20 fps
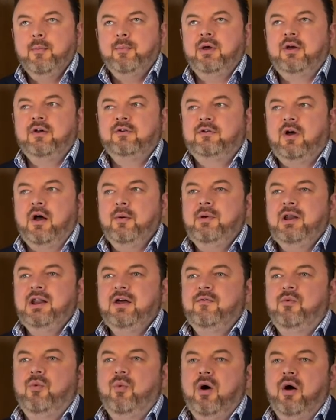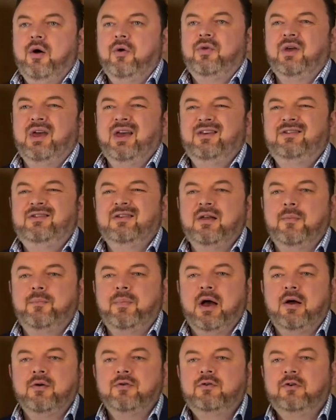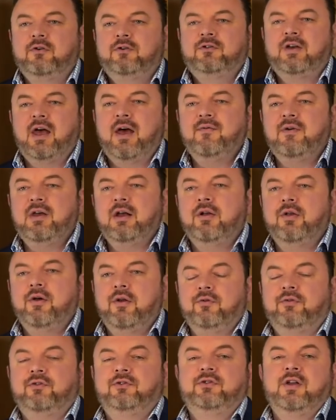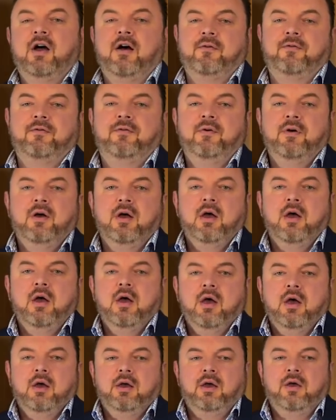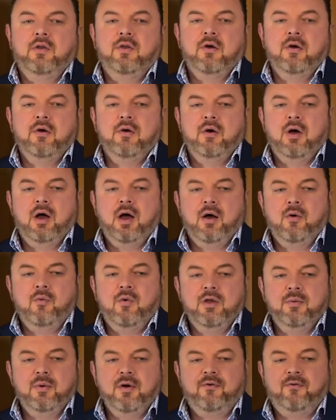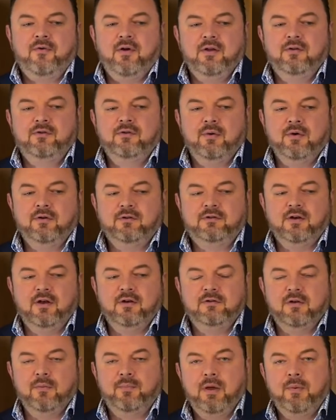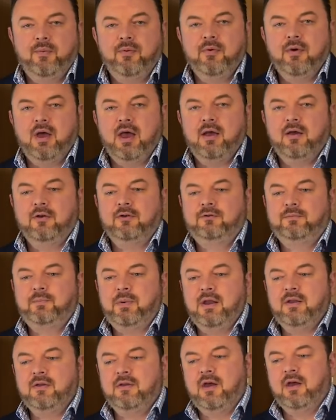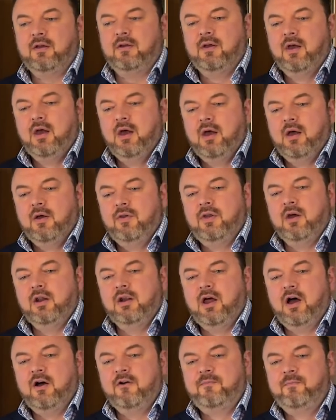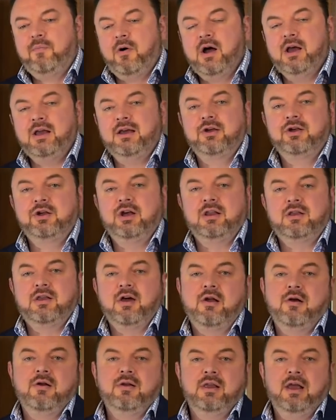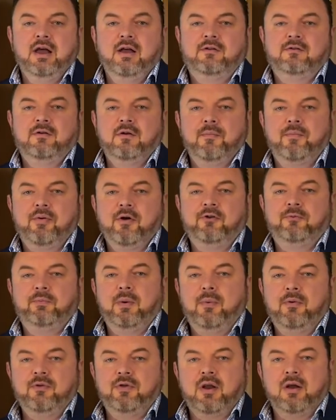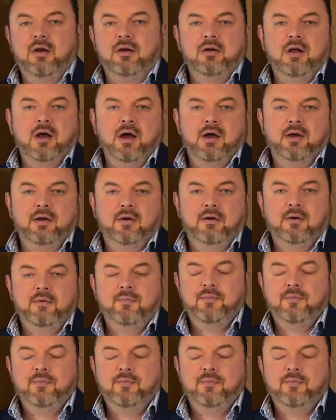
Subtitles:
Because I believe wealth isn't about just having a lot of stuff. One of my friends always says that people spend their life buying shit they don't need to impress people they don't like,